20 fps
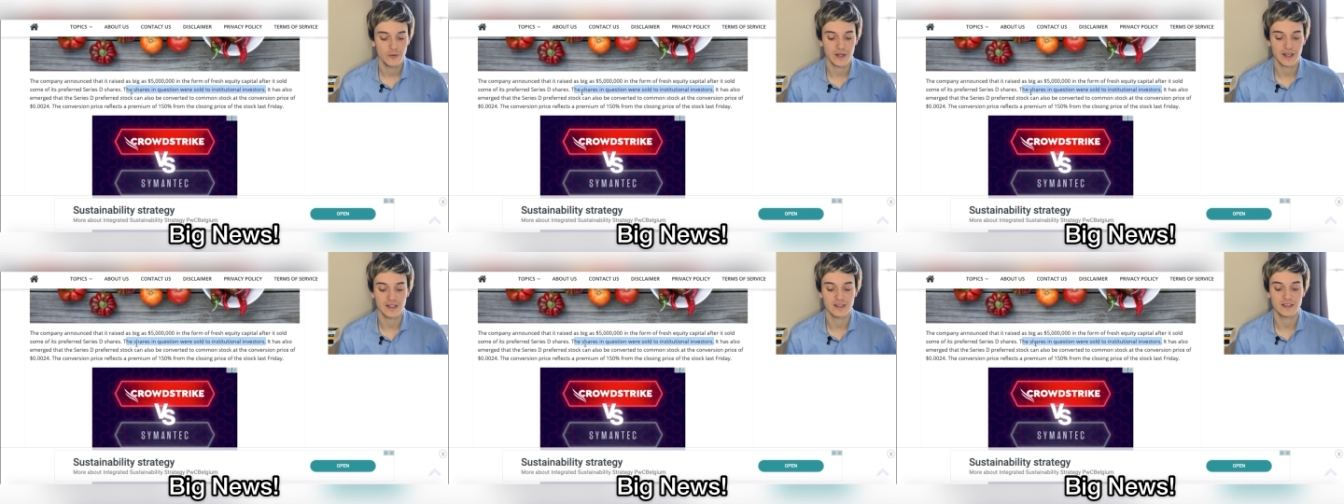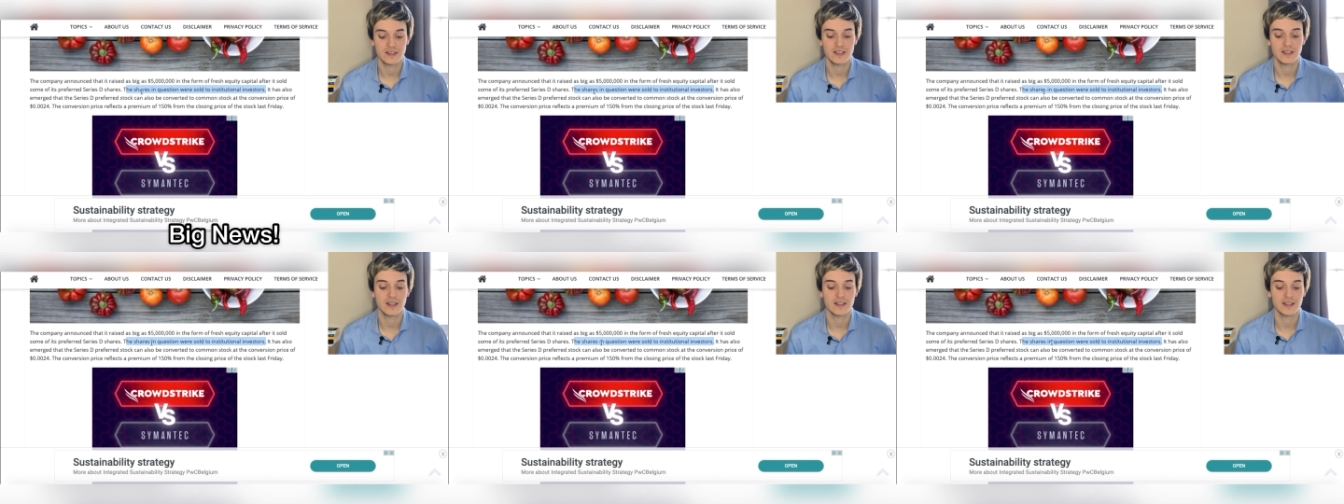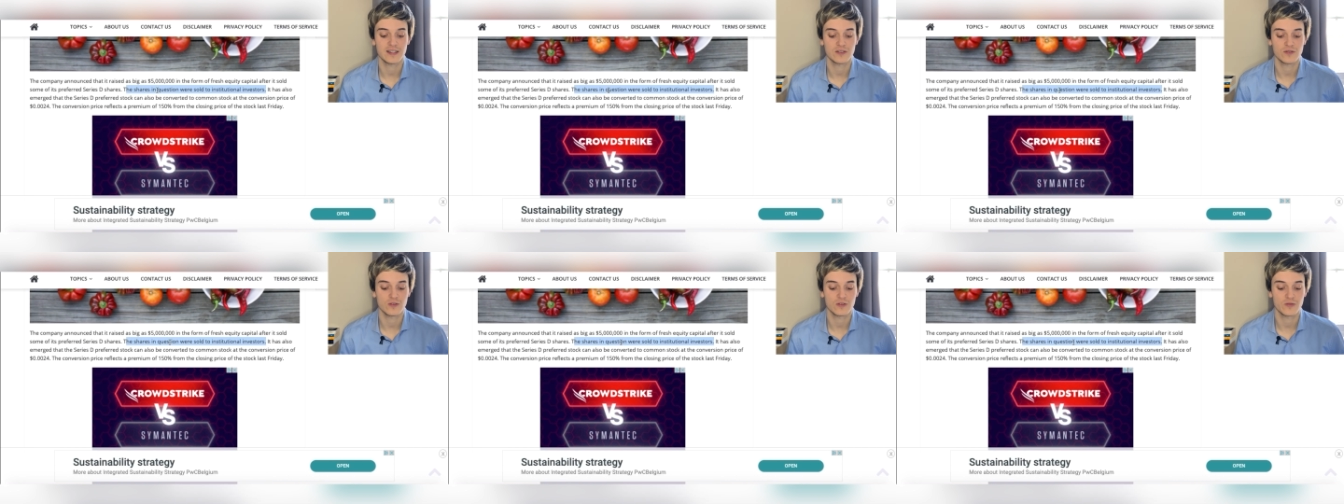we can see that
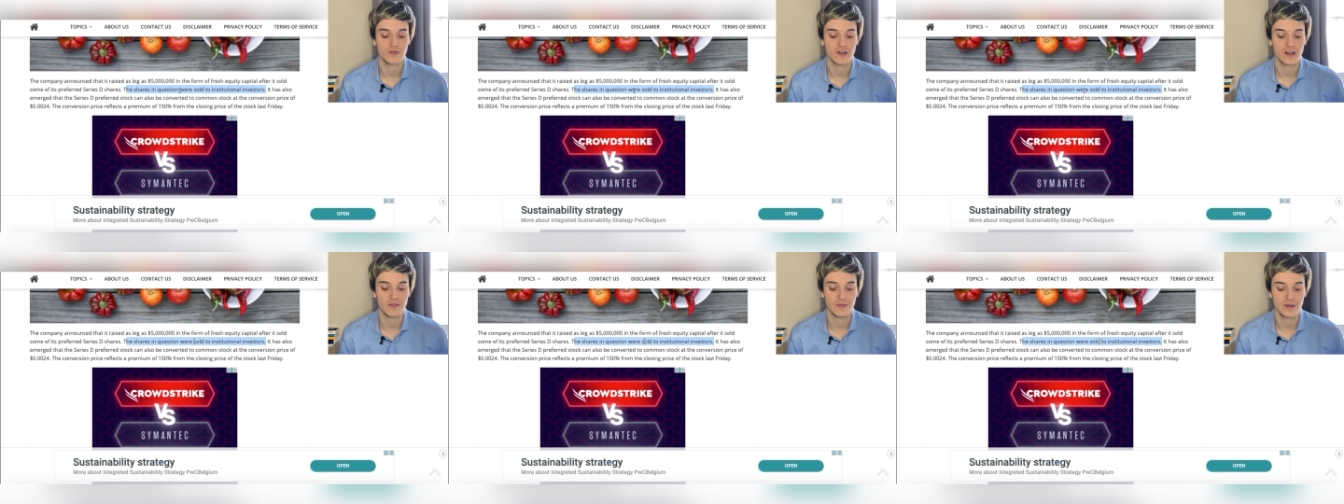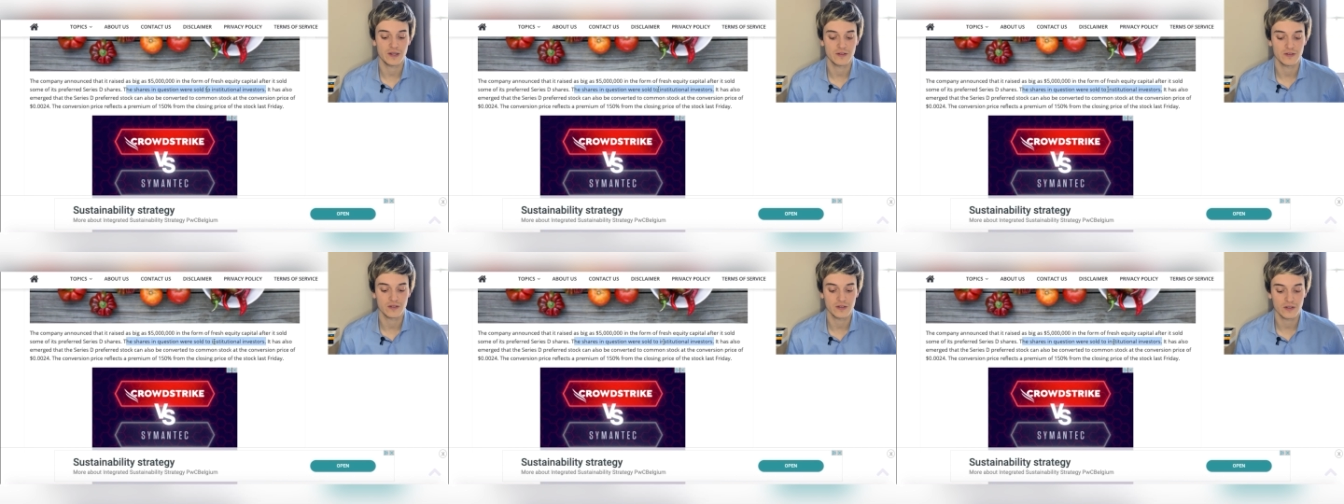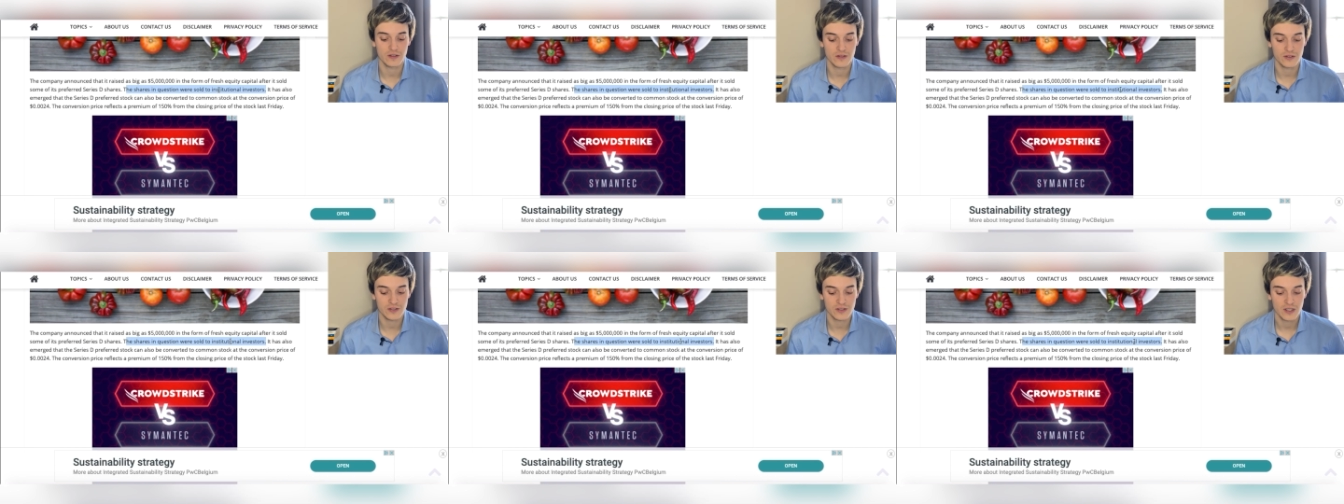they sold $5 million
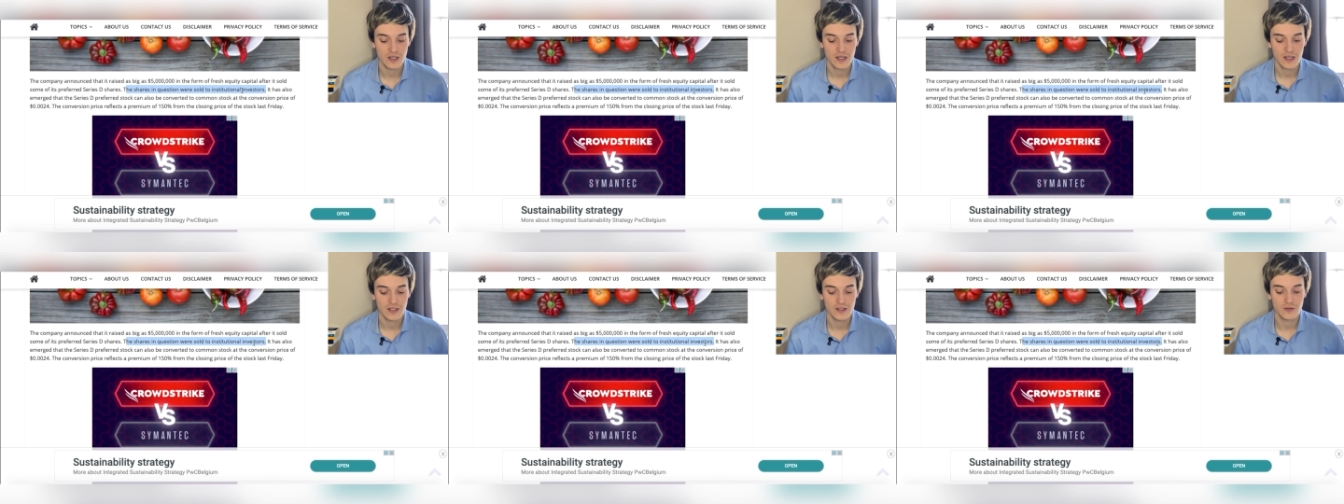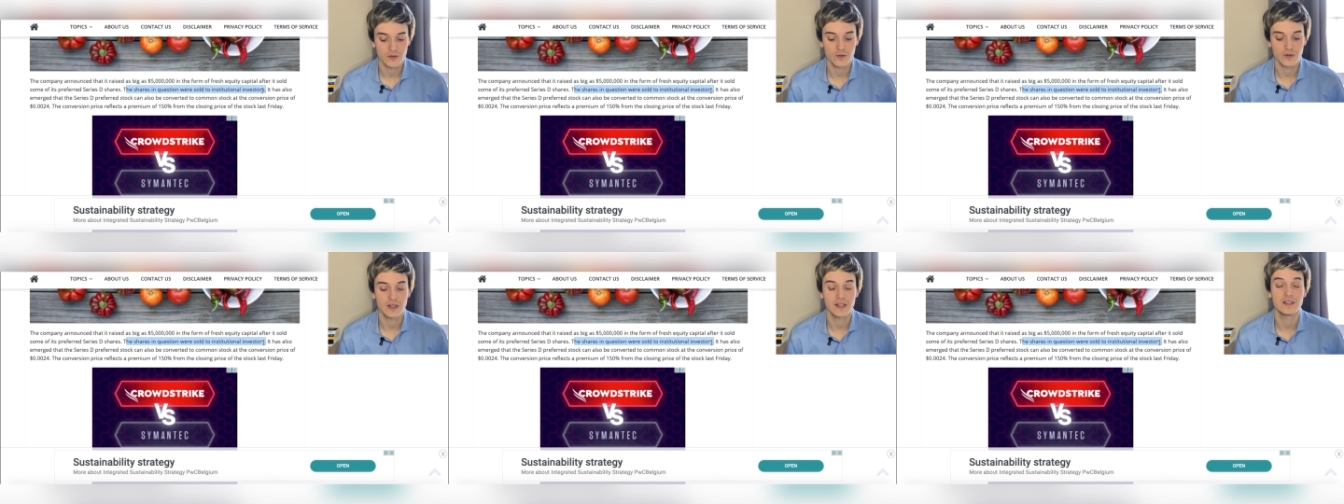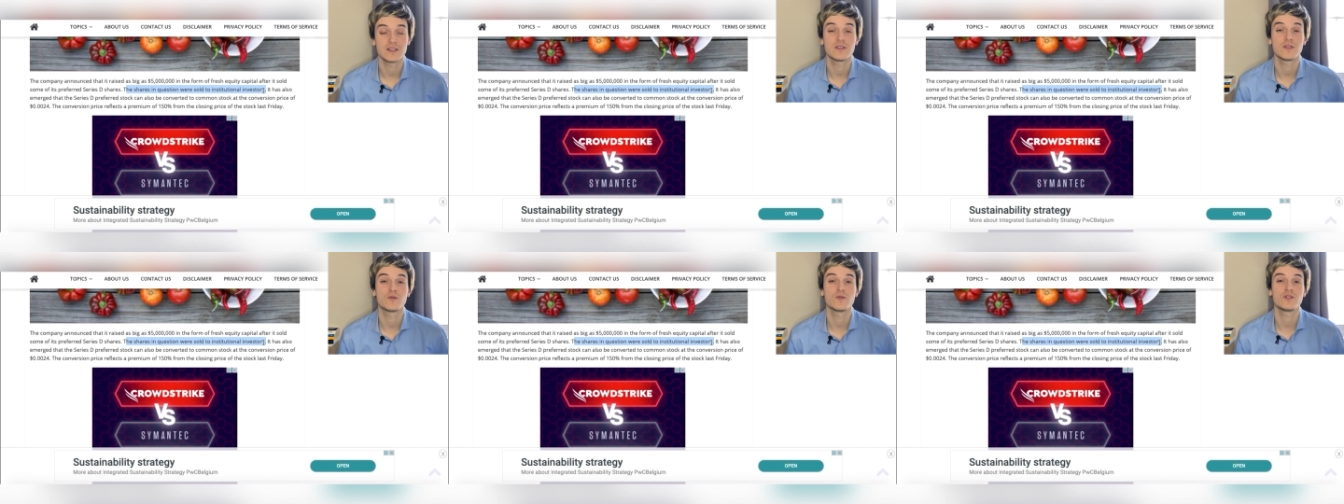to
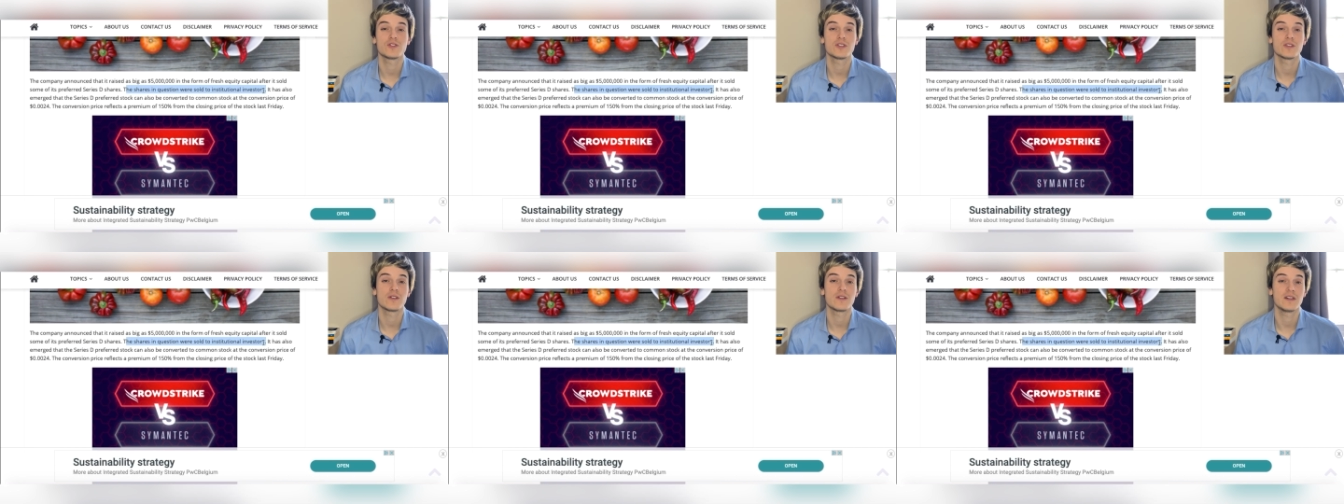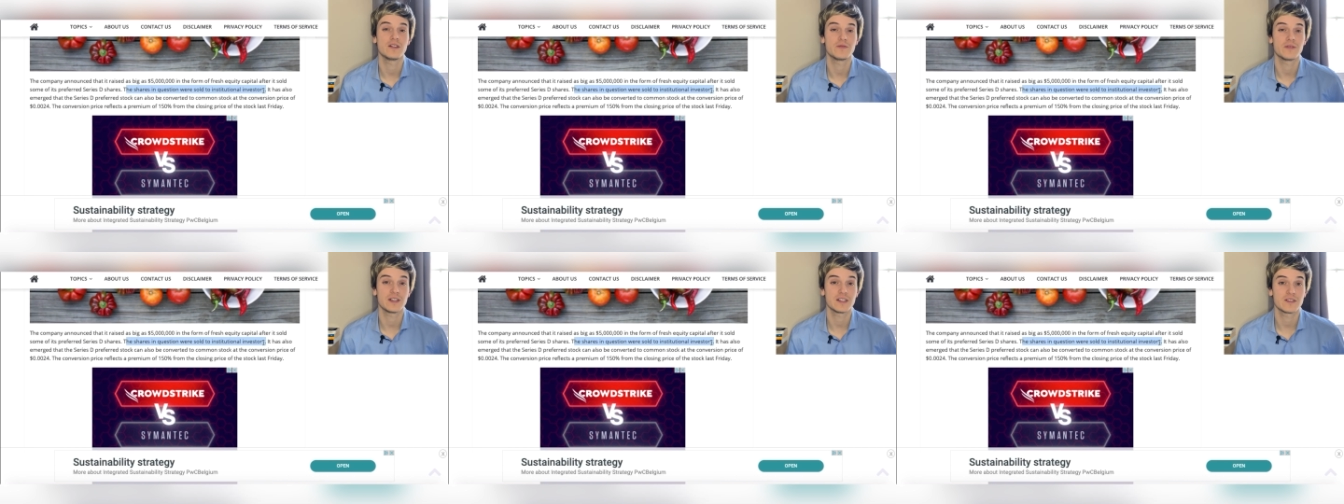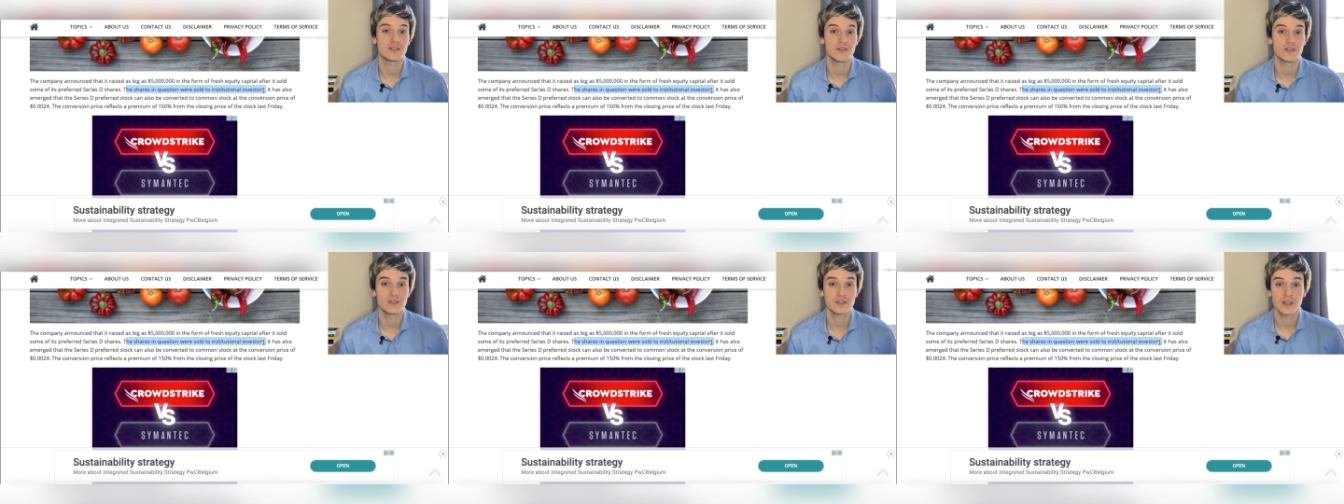institutional
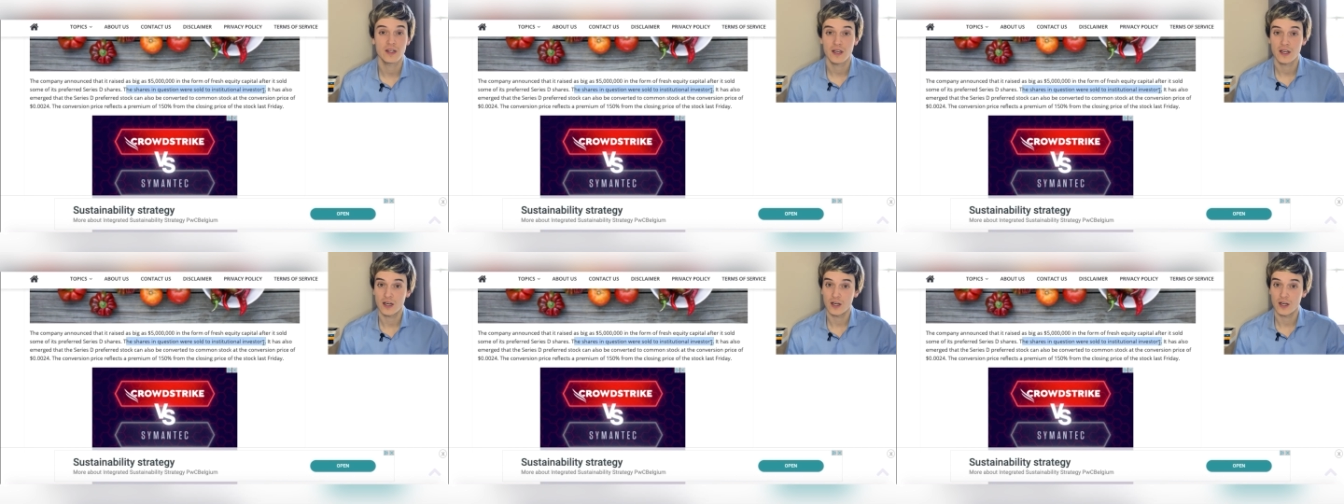investors,